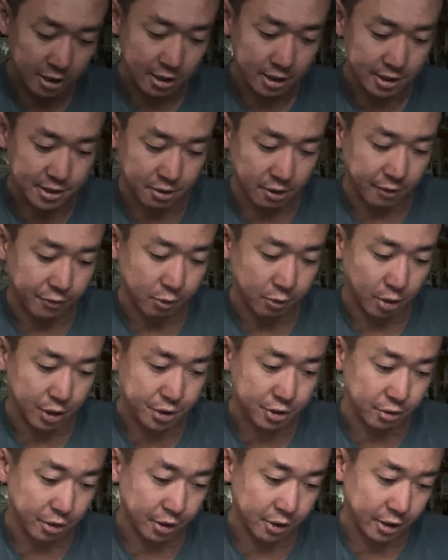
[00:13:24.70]
So if you're
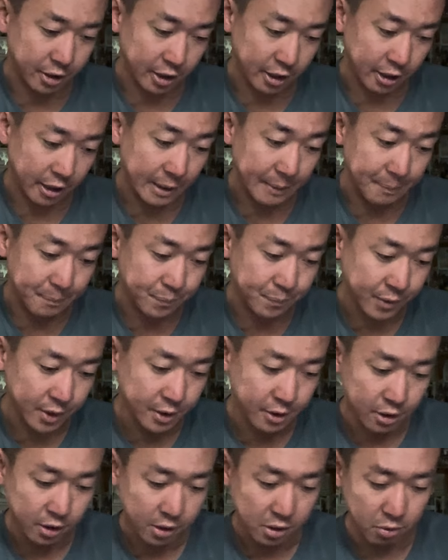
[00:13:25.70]
wondering
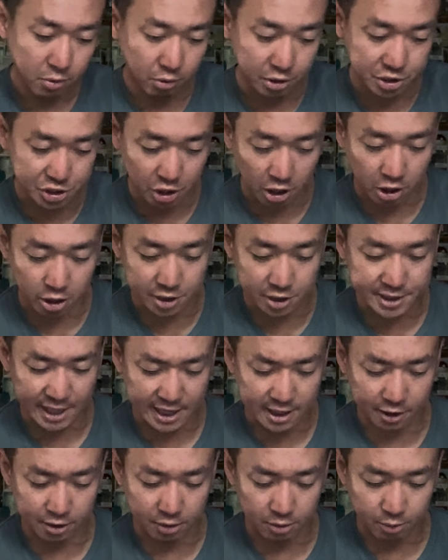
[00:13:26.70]
which artist
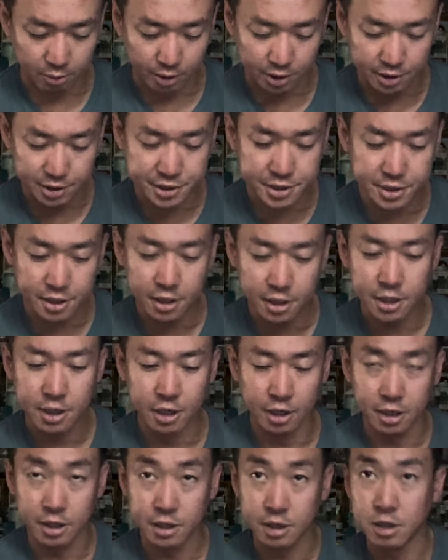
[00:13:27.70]
alley it was,
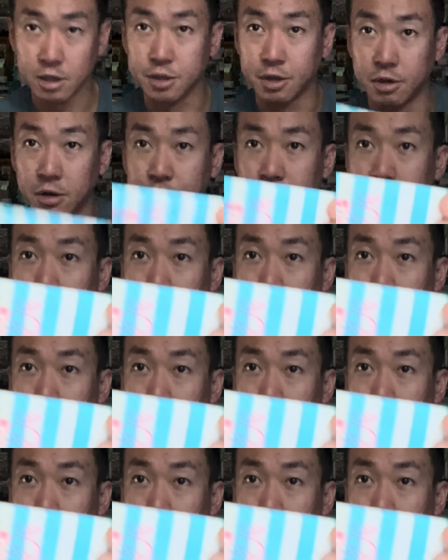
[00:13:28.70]
I don't know if you